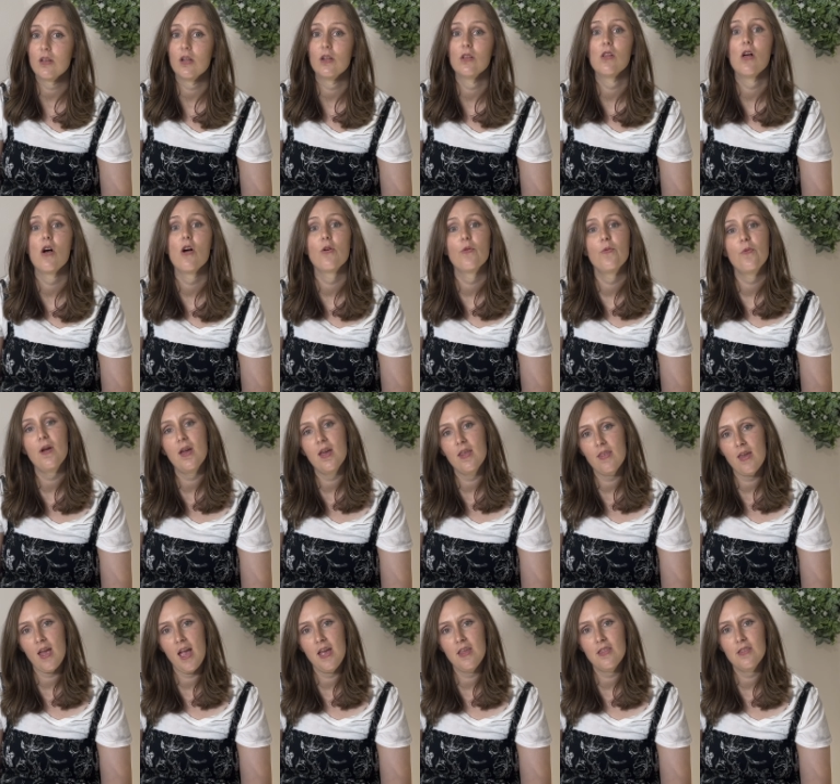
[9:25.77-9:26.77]
along with
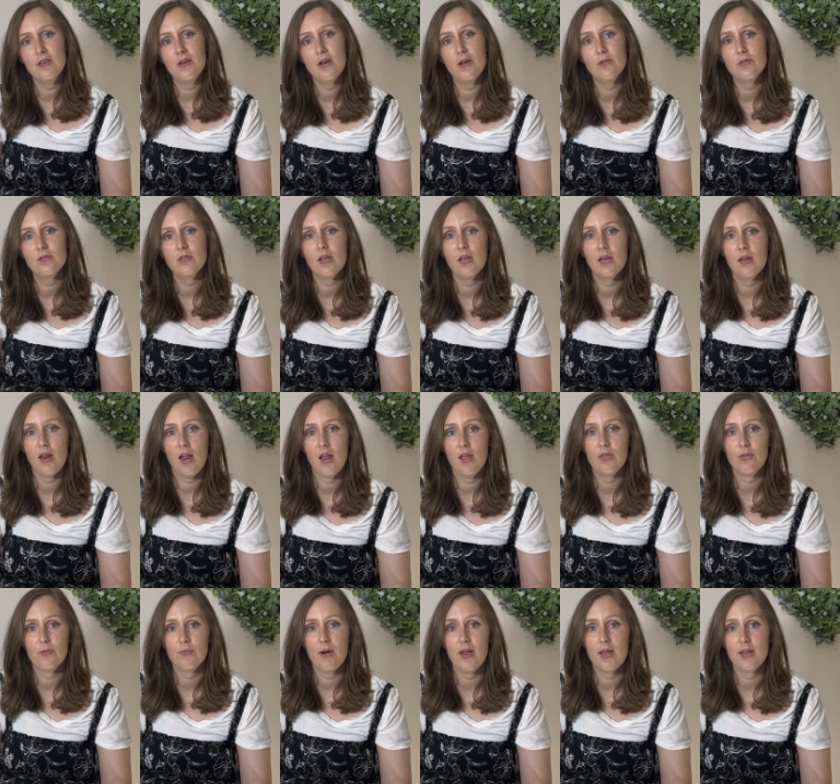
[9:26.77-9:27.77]
8th notes and
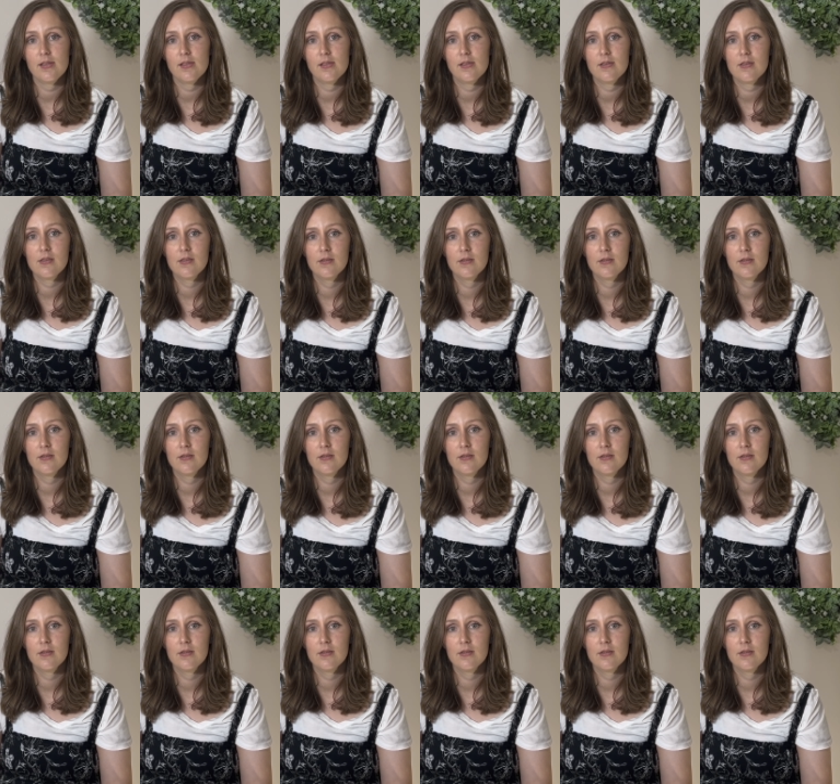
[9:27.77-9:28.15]
8th rests.